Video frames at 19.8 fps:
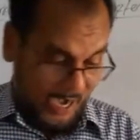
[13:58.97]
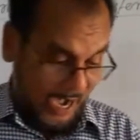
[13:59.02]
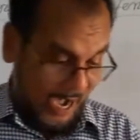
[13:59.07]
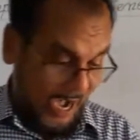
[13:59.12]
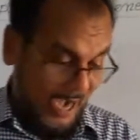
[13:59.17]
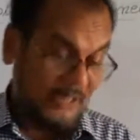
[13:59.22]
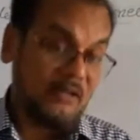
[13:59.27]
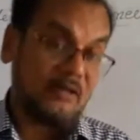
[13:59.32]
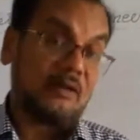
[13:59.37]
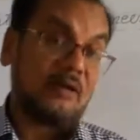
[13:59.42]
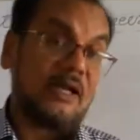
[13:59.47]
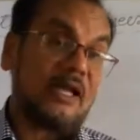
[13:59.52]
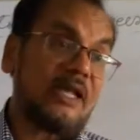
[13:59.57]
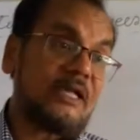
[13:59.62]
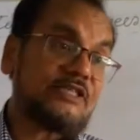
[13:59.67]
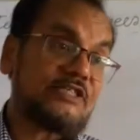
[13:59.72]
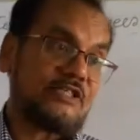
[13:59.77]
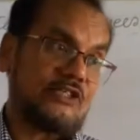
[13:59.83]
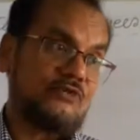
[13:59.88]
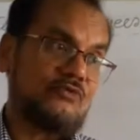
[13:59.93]

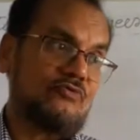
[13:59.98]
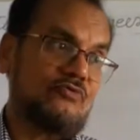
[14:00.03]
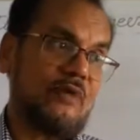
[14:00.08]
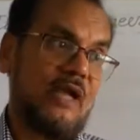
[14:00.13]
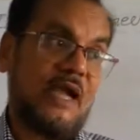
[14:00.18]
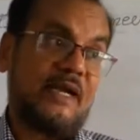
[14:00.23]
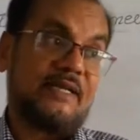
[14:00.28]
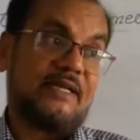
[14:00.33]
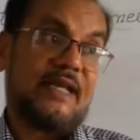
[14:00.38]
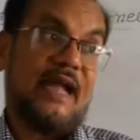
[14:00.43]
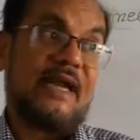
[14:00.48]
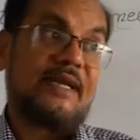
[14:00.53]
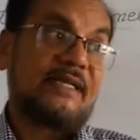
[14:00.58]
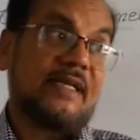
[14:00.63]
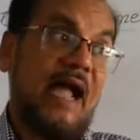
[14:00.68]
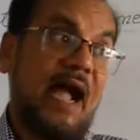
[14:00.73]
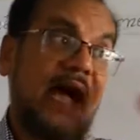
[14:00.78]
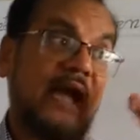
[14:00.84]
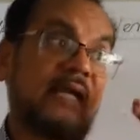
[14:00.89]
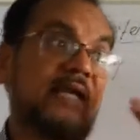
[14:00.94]
unless you and
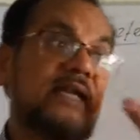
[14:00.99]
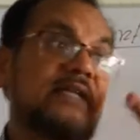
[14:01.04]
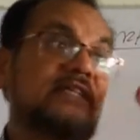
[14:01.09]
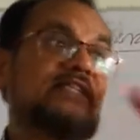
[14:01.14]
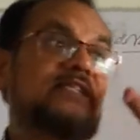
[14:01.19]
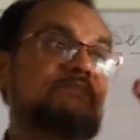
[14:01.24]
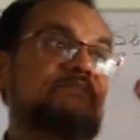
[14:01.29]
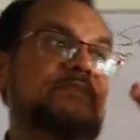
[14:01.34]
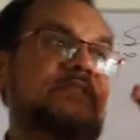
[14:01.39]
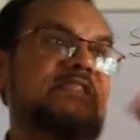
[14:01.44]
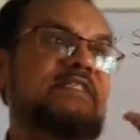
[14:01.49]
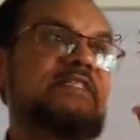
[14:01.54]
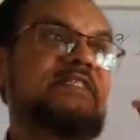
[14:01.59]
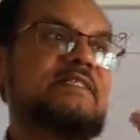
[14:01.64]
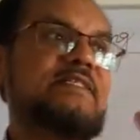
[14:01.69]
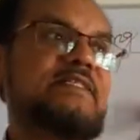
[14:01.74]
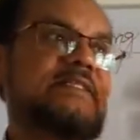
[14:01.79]
unless means